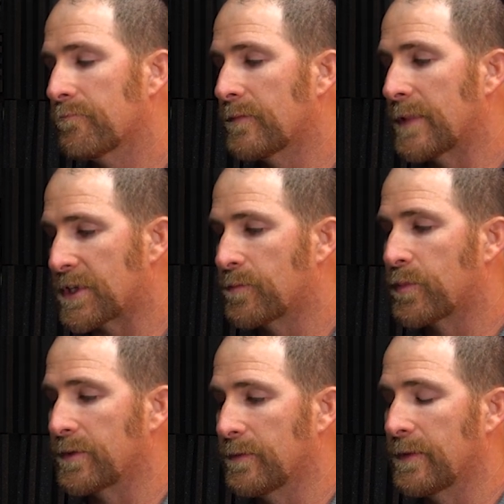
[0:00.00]

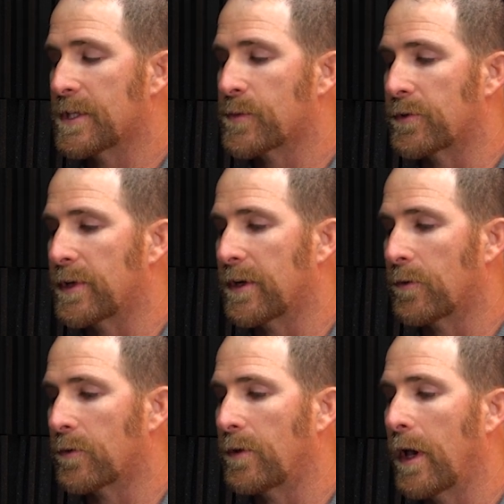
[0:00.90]
this
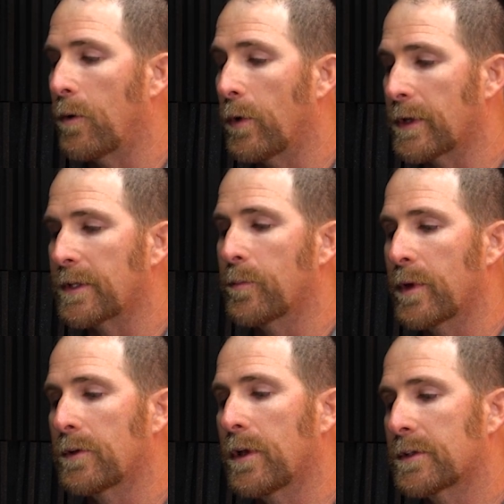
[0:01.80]
particular client wanted to
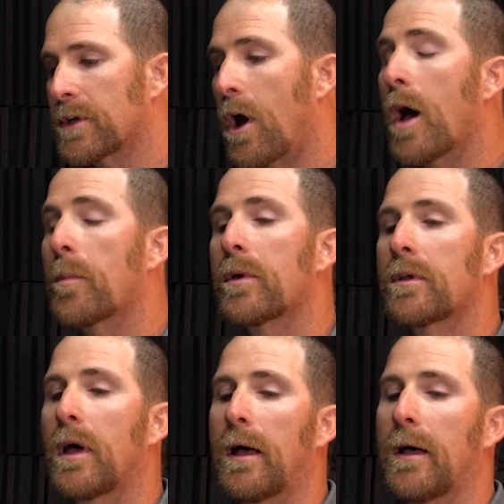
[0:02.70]
build on top
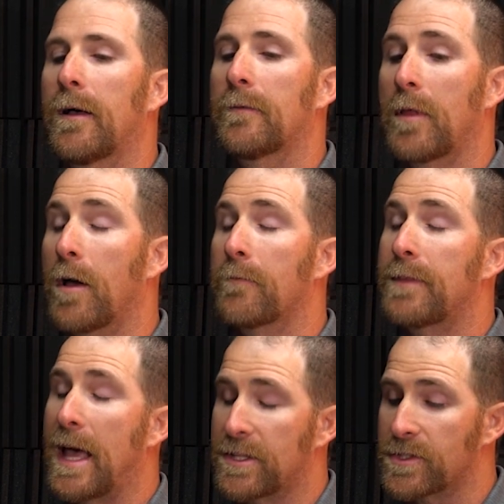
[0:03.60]
of
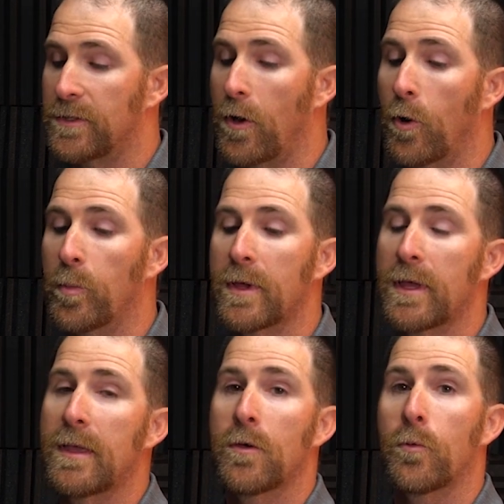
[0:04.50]
that slope,
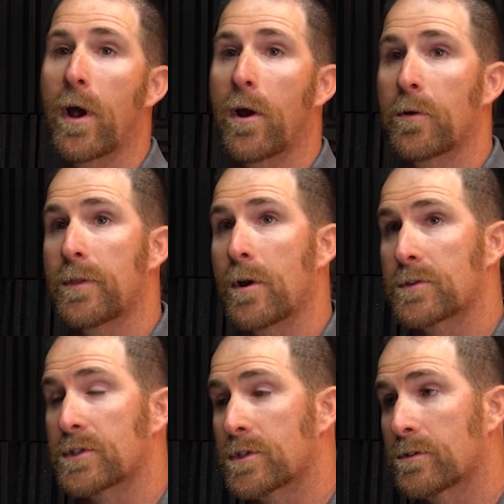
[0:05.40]
where
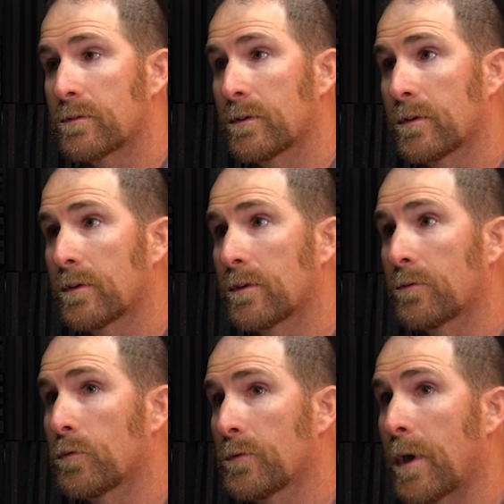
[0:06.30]

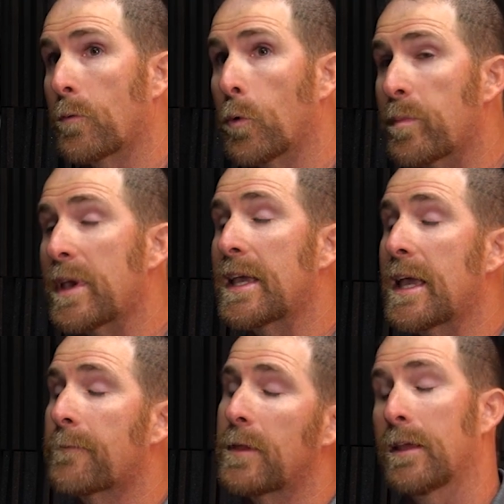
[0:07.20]
there will be,
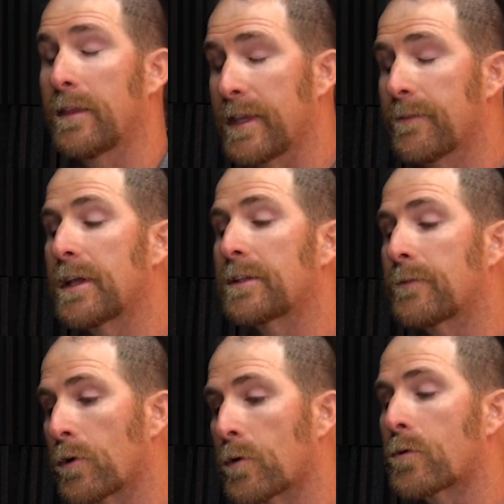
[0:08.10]
in the event of
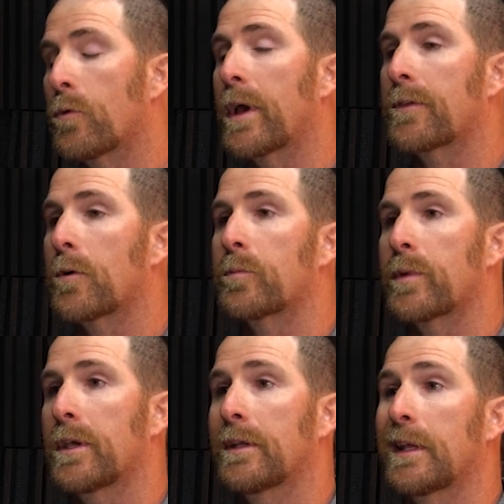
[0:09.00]
an earthquake, there would
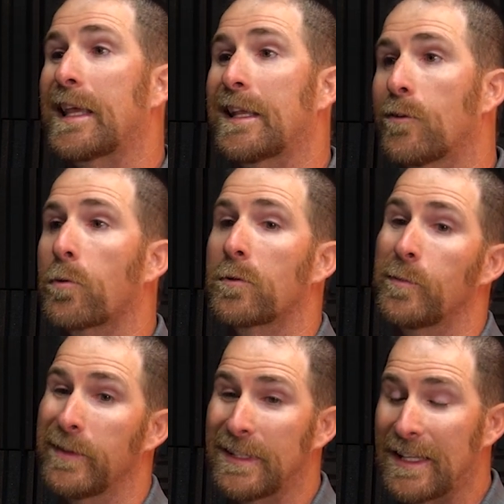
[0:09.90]
be an
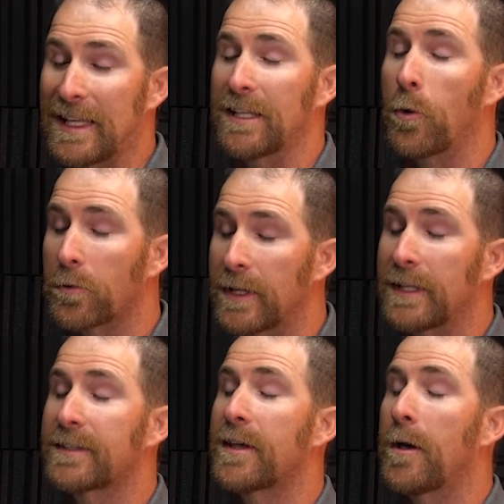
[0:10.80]

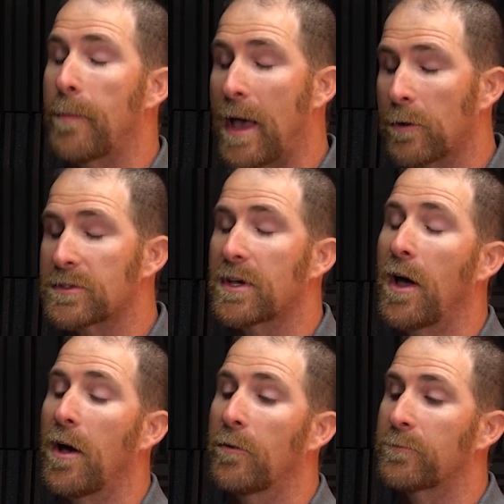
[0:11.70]
inordinate amount
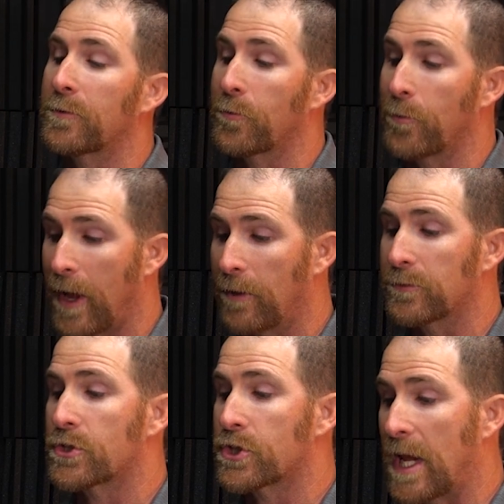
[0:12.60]
of ground
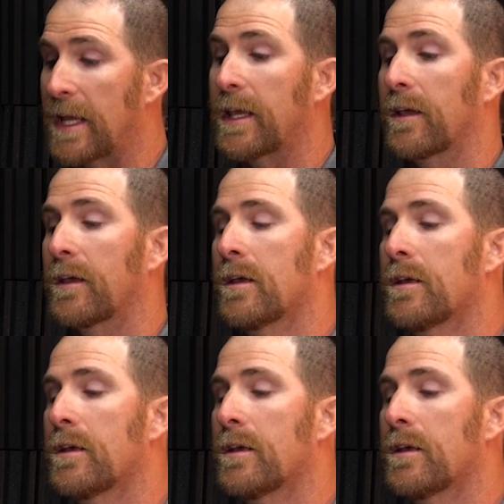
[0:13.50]
shaking.